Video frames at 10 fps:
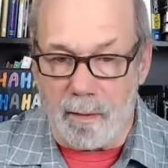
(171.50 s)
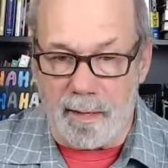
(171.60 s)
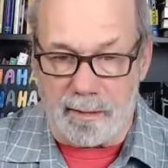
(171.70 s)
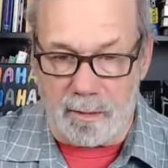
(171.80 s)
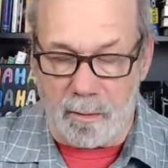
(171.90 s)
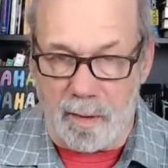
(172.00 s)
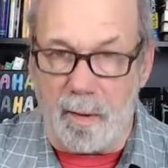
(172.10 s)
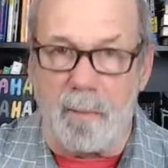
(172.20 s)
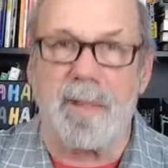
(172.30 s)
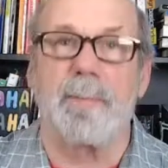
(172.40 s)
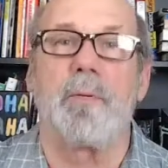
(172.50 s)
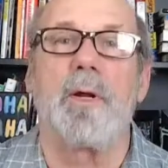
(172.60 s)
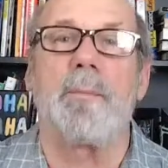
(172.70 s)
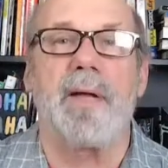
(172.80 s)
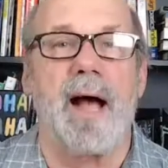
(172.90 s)
it, we can put
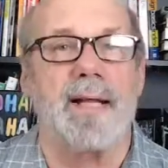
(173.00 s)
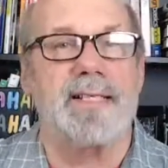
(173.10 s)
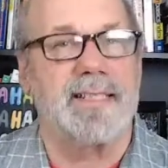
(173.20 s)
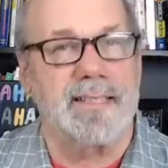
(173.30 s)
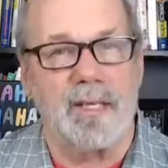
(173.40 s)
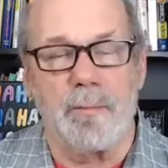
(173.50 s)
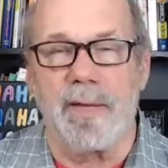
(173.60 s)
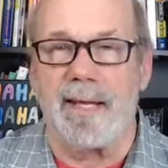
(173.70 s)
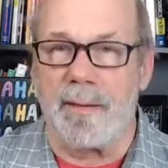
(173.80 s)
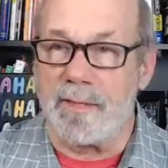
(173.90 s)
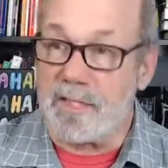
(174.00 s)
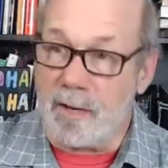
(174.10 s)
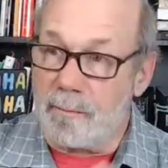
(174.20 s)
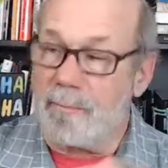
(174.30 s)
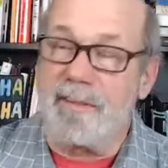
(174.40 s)
it behind us a little bit and we
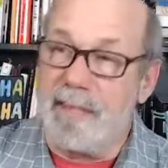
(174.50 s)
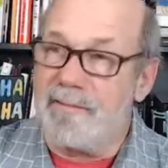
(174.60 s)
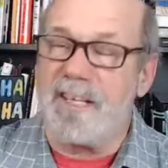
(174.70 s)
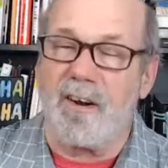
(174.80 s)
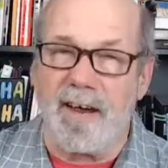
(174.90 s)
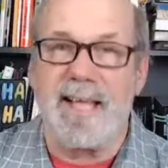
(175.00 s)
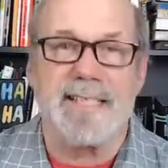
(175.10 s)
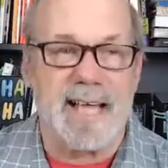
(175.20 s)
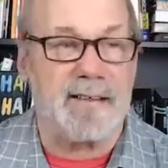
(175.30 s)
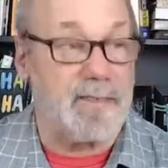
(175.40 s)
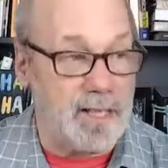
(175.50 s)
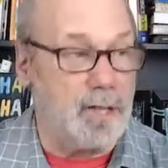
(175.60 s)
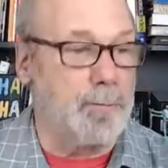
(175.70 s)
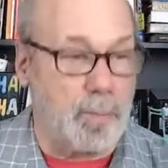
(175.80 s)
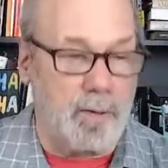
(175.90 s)
start lifting our heads out of the
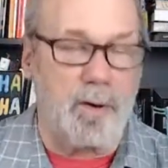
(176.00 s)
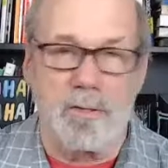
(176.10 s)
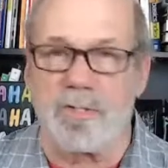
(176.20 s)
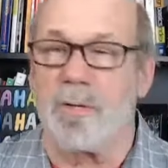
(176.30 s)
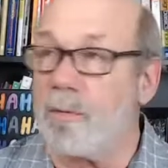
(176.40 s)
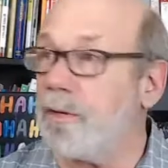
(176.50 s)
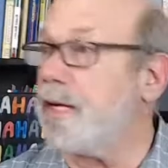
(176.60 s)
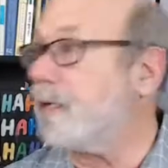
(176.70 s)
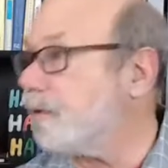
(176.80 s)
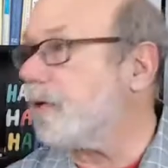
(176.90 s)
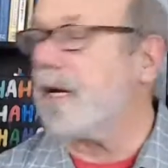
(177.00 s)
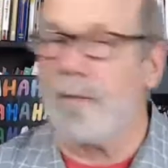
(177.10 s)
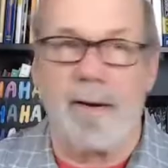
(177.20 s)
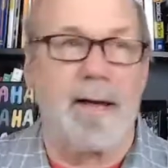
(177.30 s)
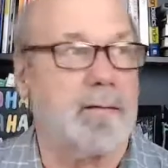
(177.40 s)
little burrows that we're in and looking
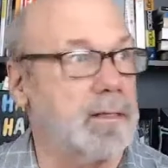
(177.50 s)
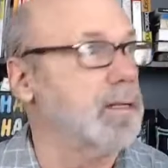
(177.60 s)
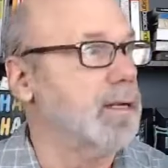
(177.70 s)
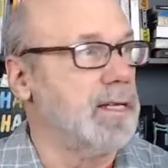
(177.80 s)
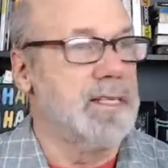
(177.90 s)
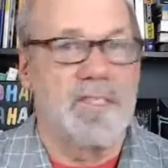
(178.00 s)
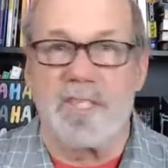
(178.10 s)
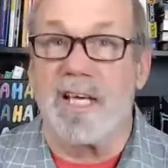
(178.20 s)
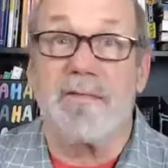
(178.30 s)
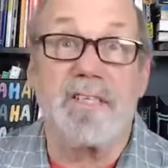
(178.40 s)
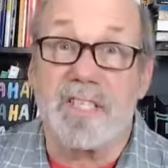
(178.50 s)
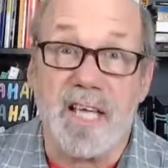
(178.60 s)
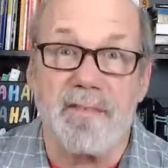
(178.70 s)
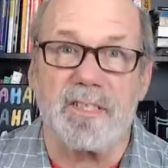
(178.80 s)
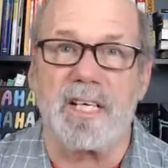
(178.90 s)
around and seeing if it's
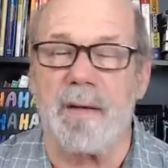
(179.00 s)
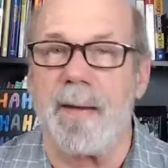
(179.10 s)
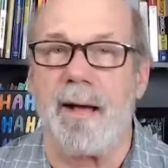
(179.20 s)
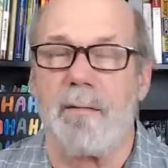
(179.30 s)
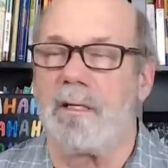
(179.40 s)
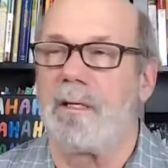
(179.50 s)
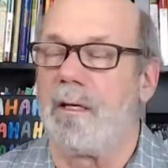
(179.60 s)
safe to come out.